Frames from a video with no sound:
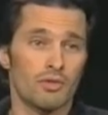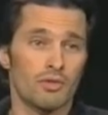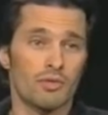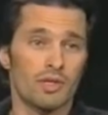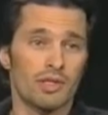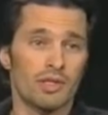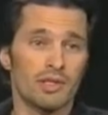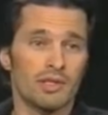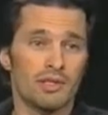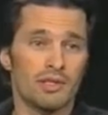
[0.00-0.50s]
So
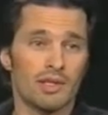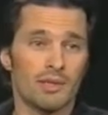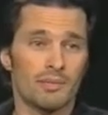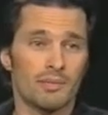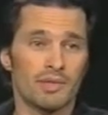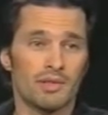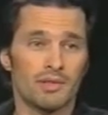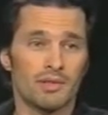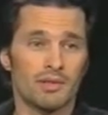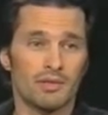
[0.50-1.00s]
really, I
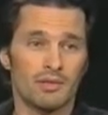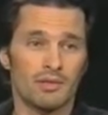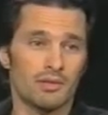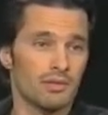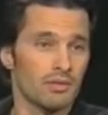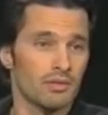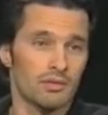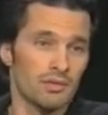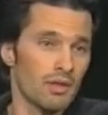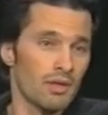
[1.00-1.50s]

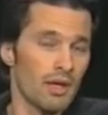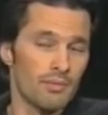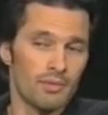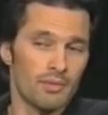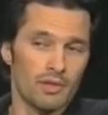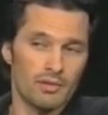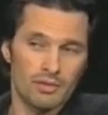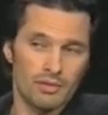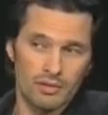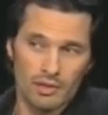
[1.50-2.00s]
mean,
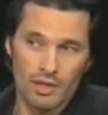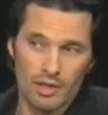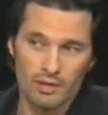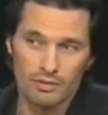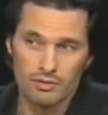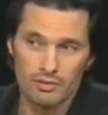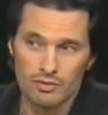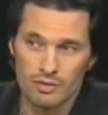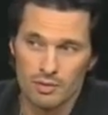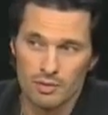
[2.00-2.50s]
I'm not an
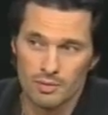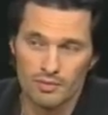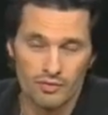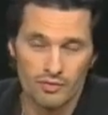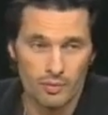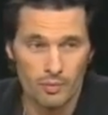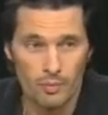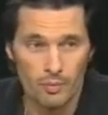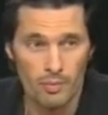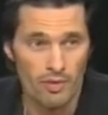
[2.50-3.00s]
actor coming
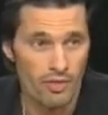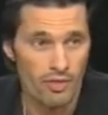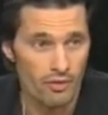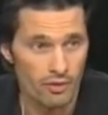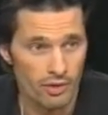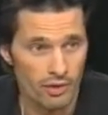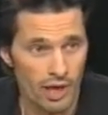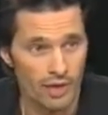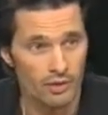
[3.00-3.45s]
from the method.